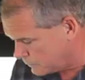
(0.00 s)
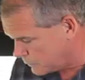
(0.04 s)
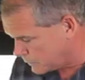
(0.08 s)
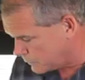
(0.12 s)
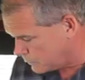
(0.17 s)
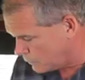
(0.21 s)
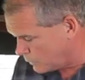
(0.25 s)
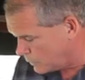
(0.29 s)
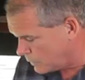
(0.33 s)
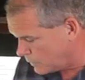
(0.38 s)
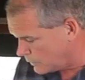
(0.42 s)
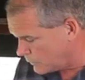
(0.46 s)

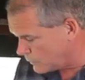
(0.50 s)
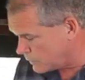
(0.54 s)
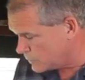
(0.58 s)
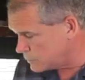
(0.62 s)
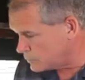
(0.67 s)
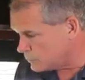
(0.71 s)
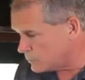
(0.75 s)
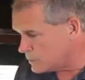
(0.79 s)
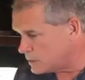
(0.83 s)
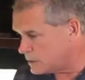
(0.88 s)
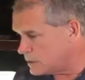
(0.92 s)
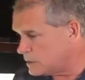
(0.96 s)
But one of the
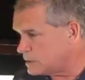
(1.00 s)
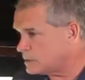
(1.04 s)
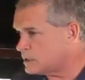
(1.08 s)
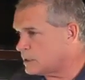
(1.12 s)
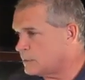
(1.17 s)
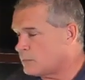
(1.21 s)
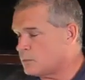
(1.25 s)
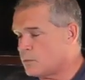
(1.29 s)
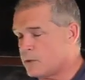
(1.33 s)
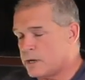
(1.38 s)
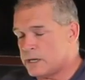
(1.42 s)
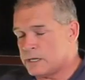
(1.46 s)
things we did is
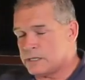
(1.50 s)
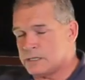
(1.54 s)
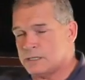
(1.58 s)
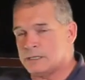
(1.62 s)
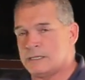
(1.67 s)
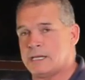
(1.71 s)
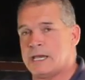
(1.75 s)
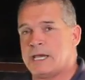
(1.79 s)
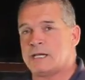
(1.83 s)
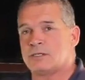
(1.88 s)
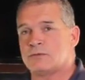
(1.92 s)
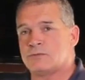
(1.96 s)
upgraded
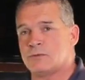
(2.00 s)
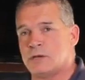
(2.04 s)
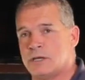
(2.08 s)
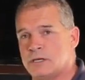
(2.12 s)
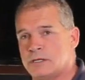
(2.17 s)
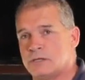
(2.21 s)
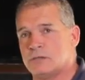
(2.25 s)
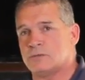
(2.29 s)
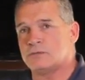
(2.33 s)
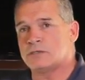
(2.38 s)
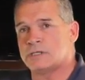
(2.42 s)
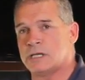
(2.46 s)
the dash
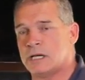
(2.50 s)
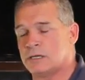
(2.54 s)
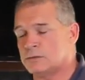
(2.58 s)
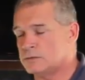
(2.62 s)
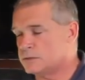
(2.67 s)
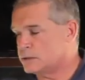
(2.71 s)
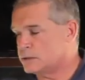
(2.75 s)
radio sound